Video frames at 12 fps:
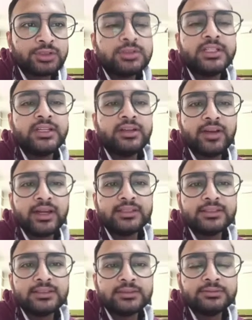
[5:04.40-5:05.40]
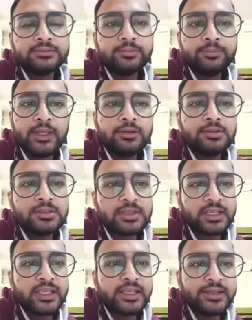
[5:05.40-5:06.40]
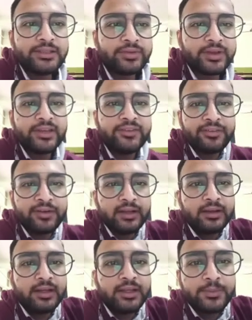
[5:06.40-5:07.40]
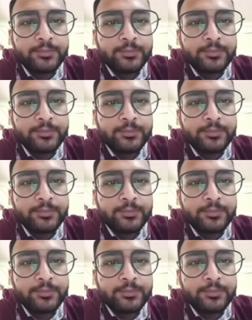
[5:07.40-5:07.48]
the rice because he is very friendly.